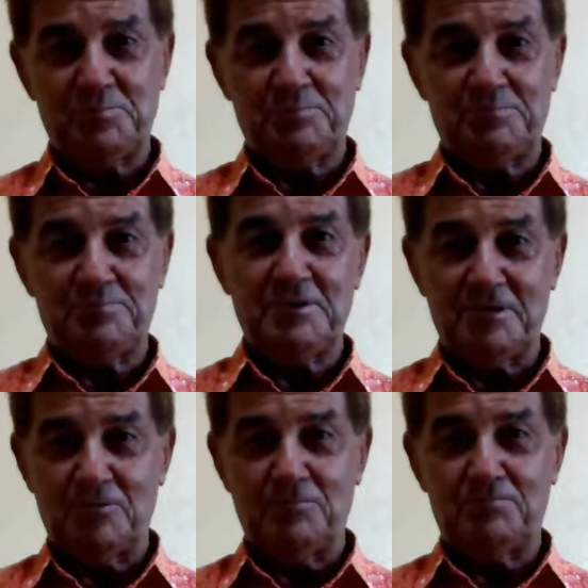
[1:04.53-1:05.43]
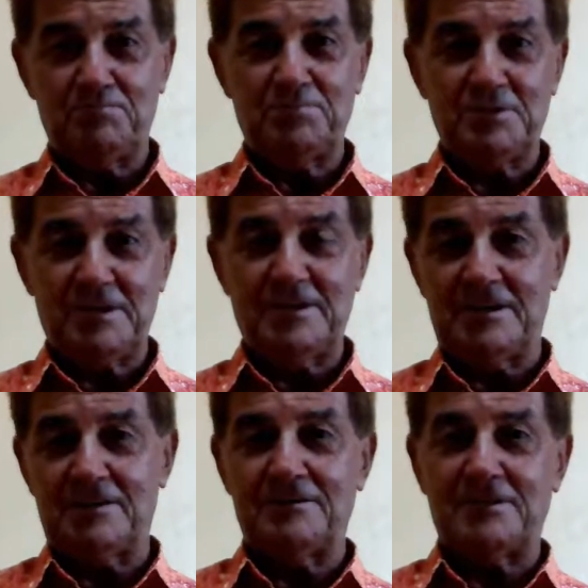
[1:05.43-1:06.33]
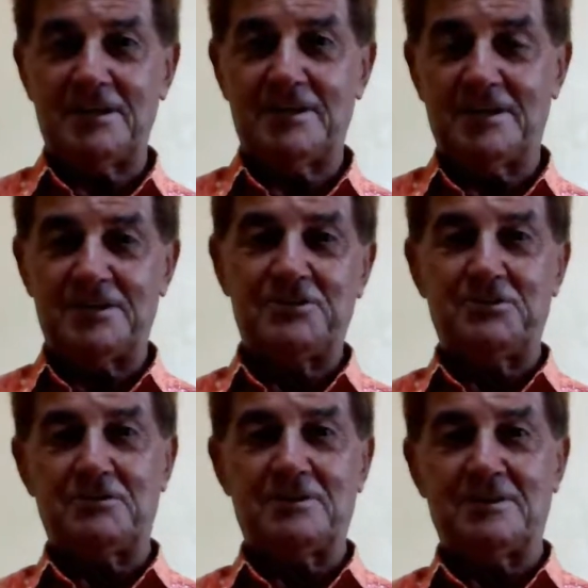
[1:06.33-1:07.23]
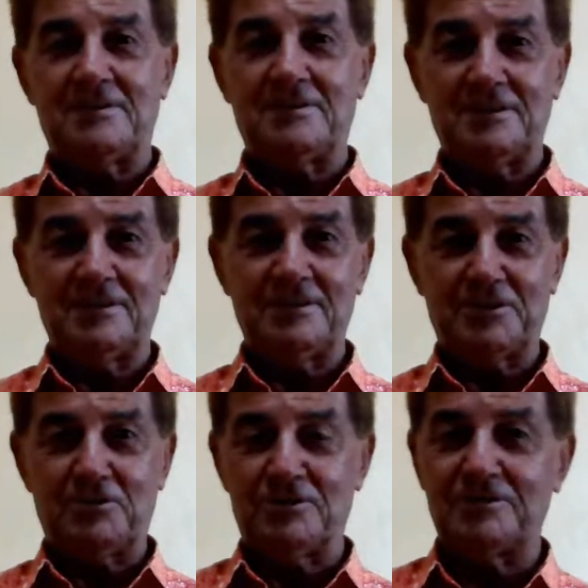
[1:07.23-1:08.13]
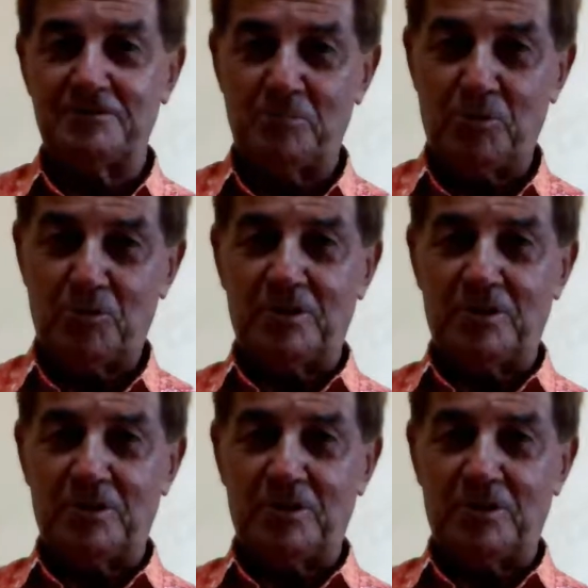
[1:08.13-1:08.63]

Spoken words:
pretty guaranteed to get you a little dose of Ebola.